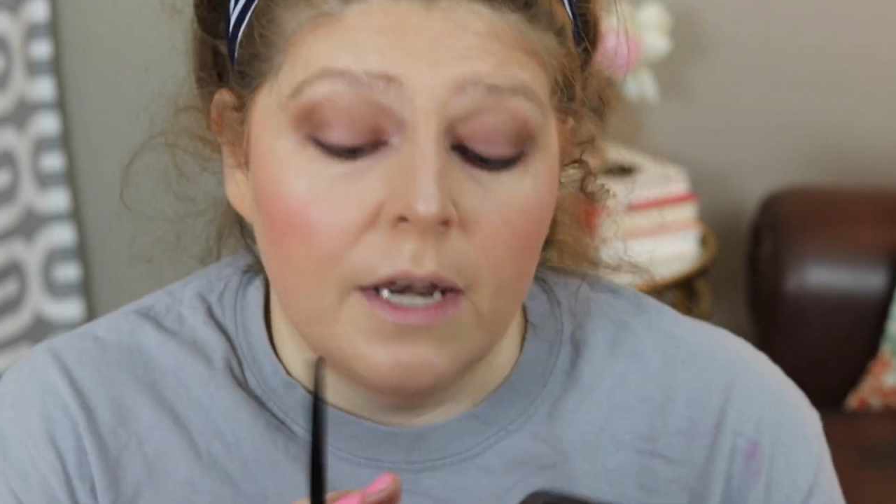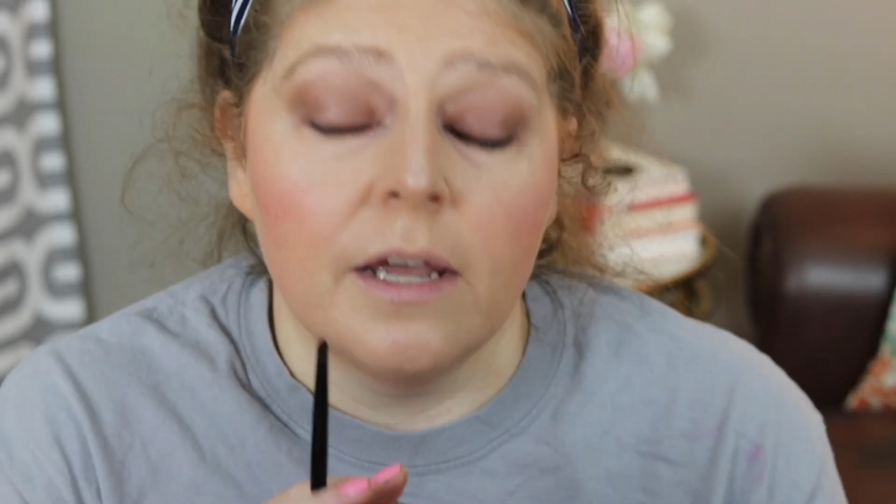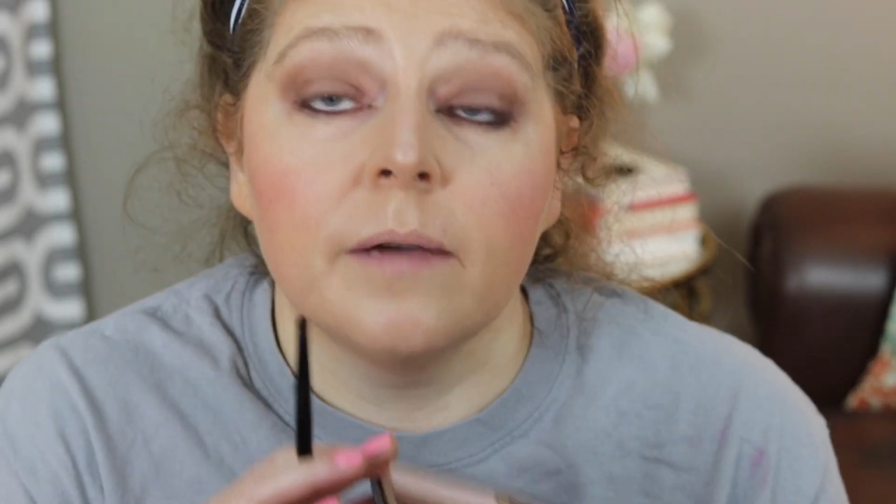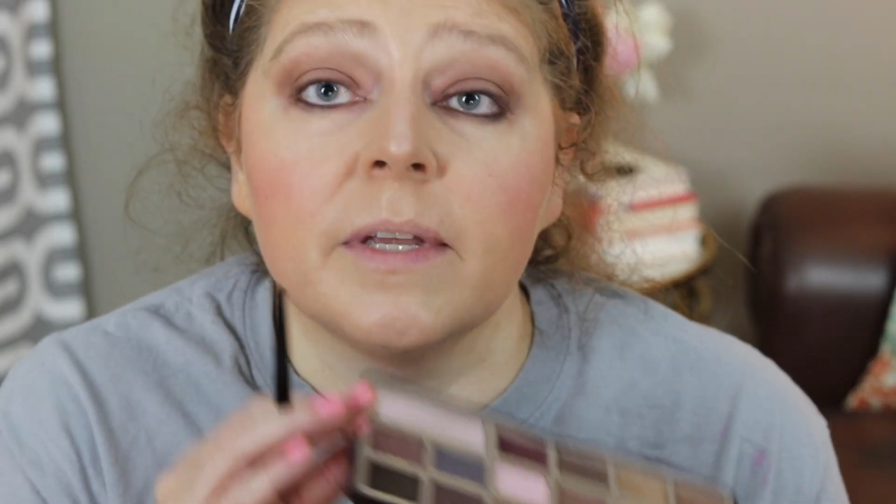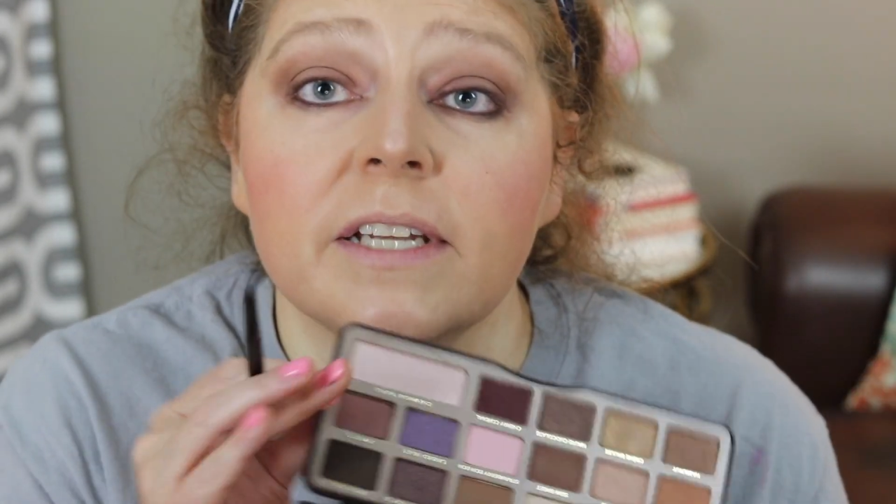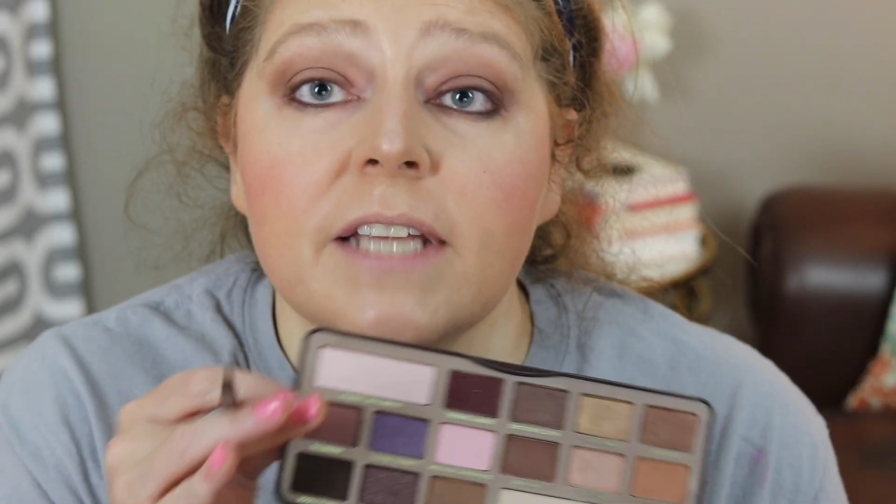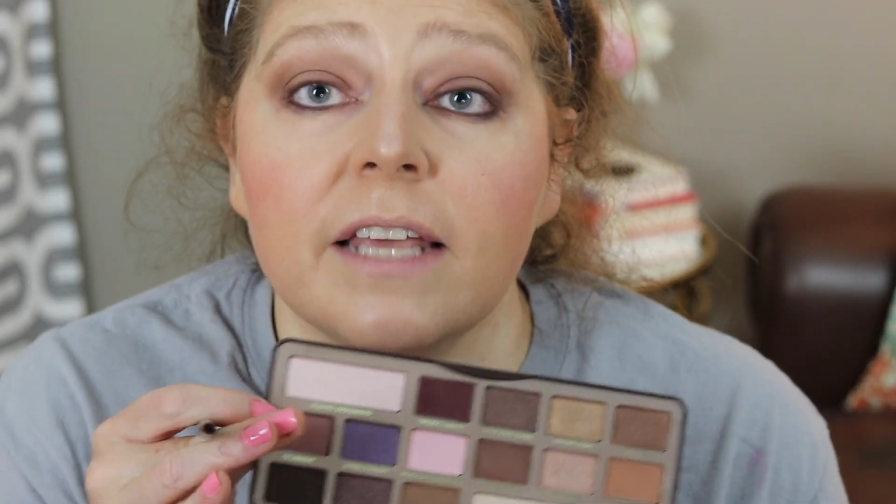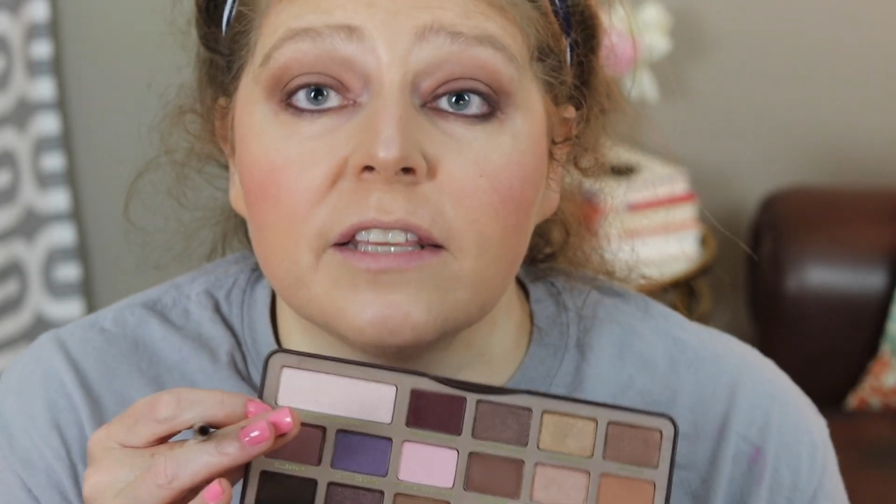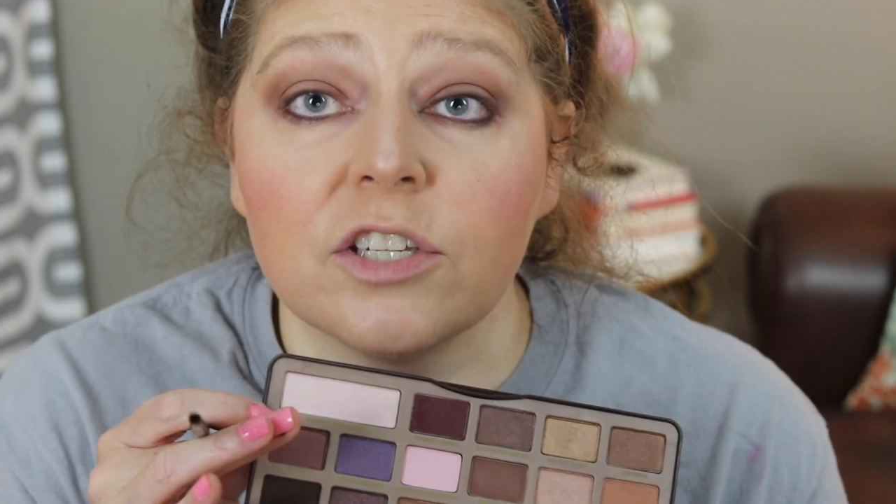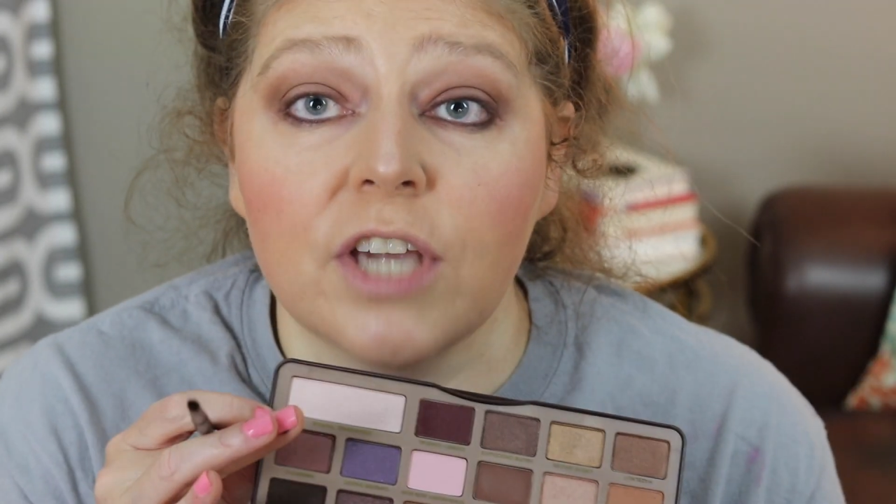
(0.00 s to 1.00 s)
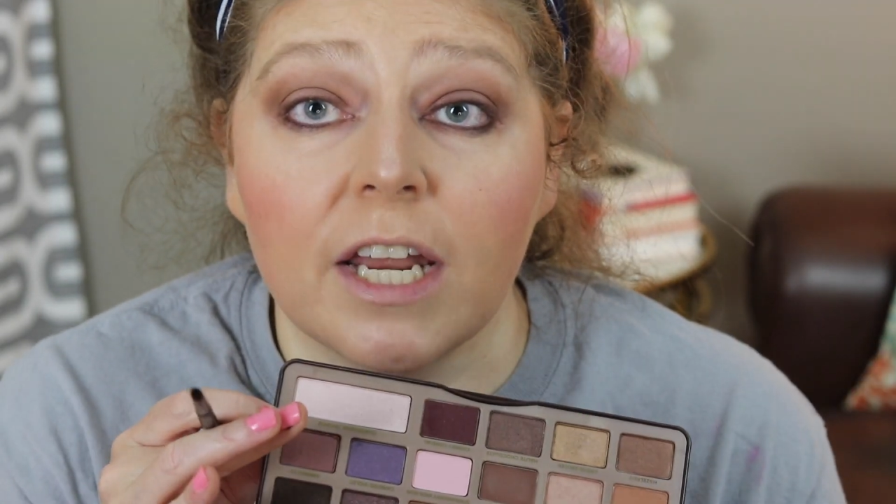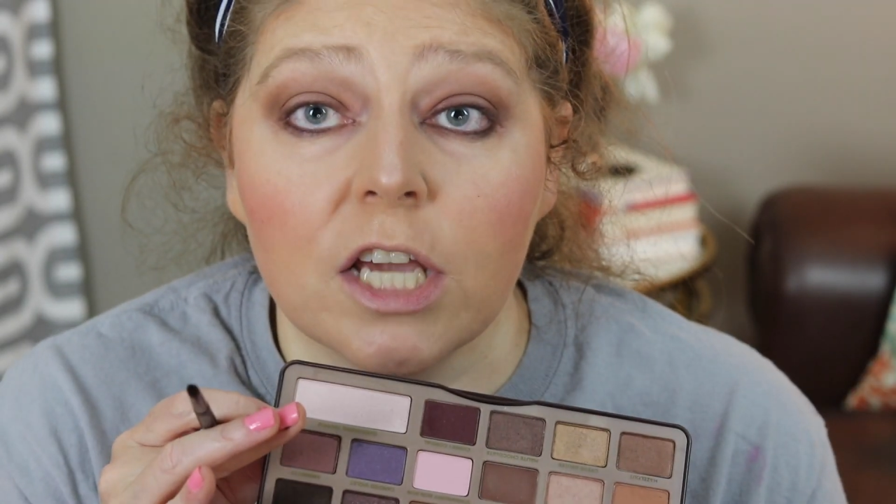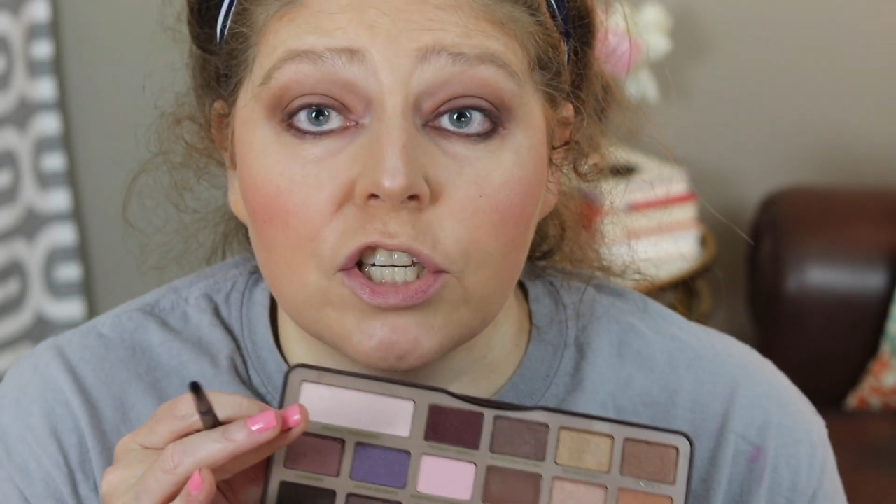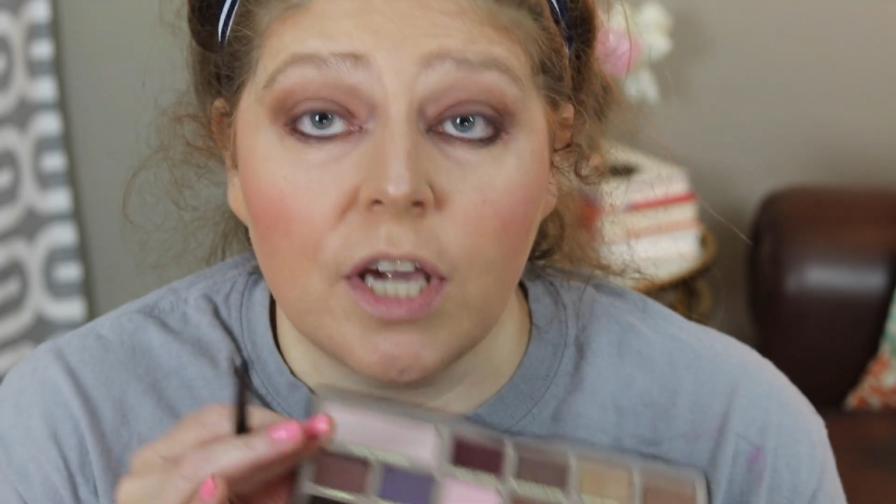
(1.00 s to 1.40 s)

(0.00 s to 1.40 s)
Now I'm going to take the shade